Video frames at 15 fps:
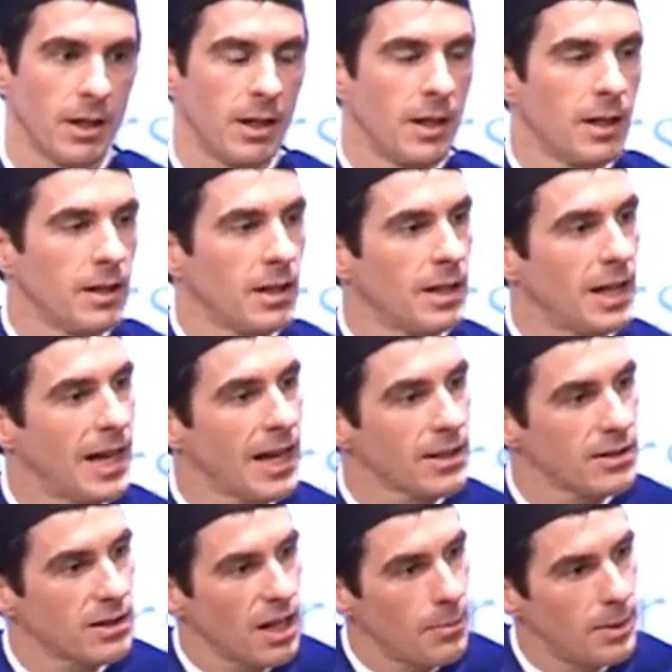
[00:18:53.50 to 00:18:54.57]
Now, the last
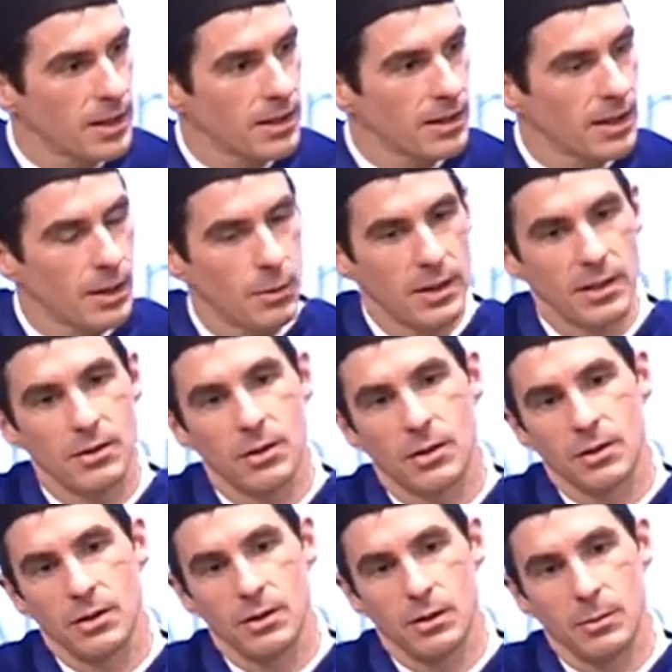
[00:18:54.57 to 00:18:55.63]
topic I want to talk
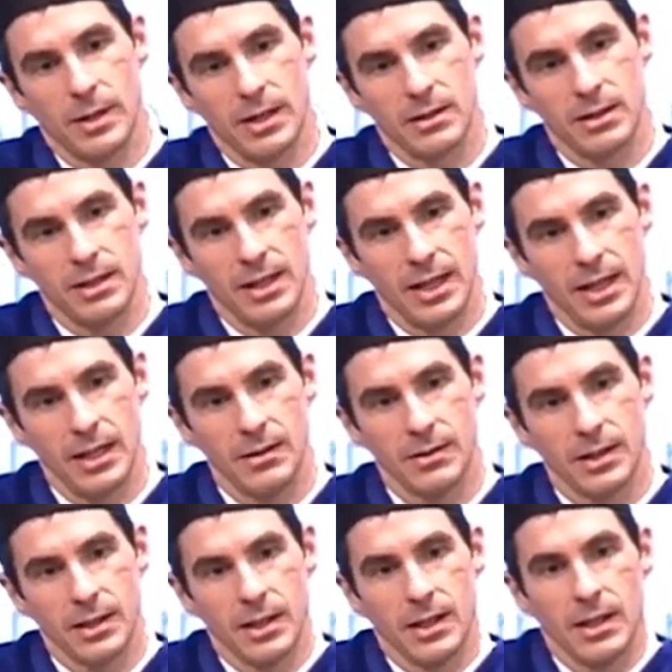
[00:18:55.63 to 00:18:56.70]
to you about today
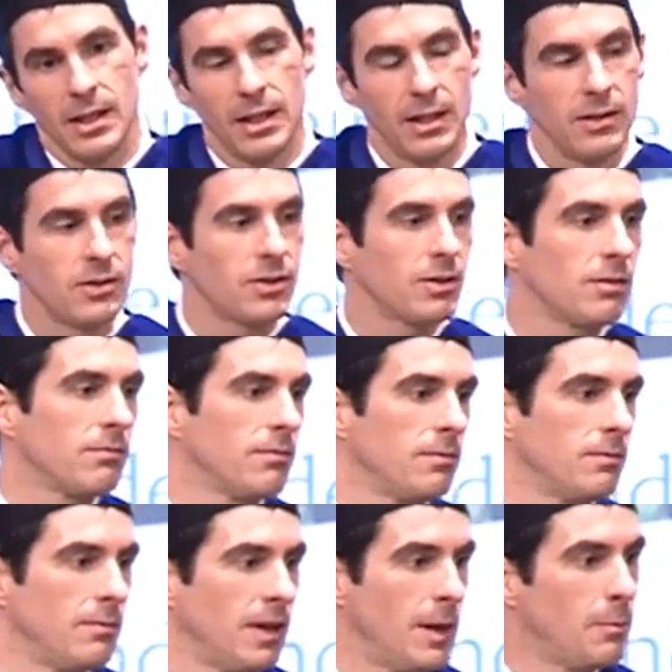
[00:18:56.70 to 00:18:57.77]
is
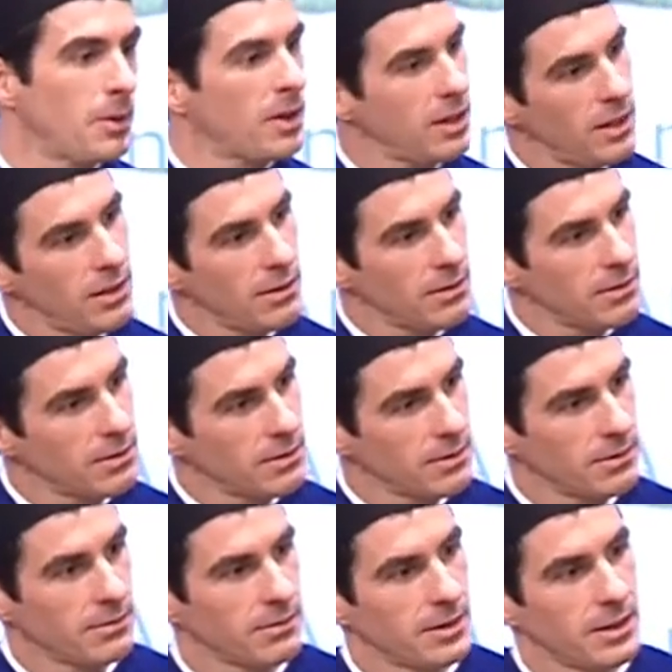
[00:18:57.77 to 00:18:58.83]
empathy,
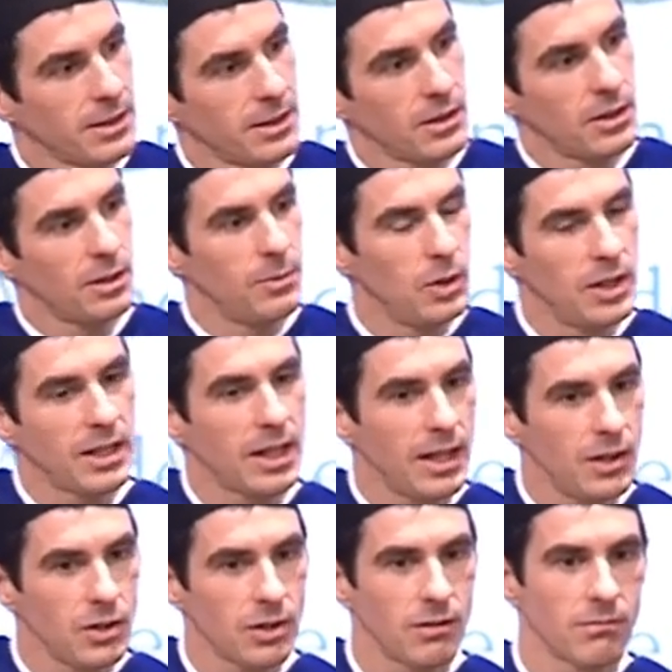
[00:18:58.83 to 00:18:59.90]

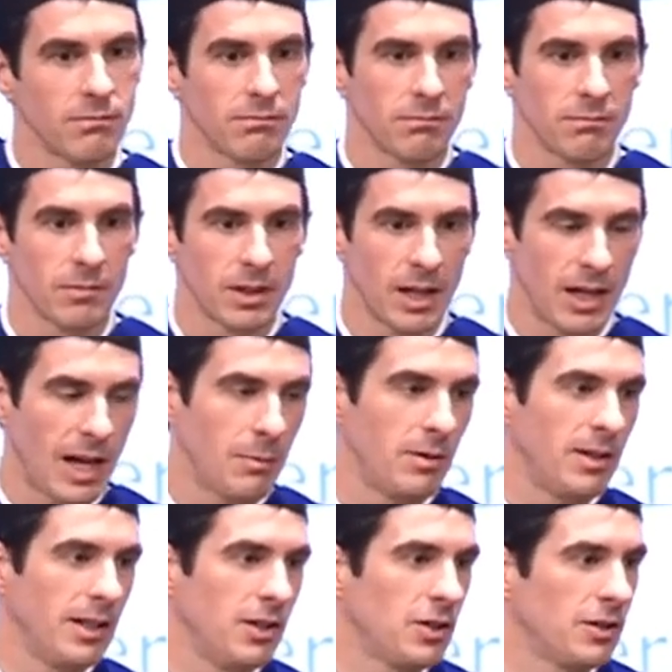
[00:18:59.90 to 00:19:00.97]
communication,
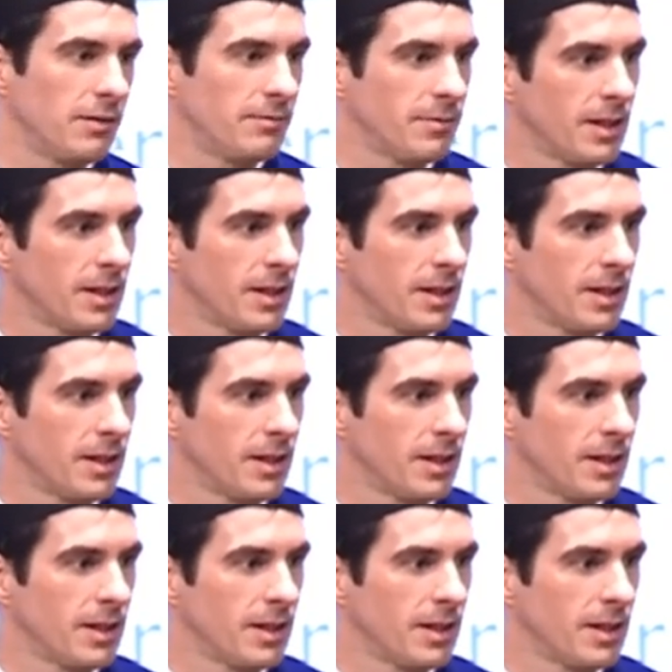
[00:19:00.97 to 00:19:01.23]
collaboration.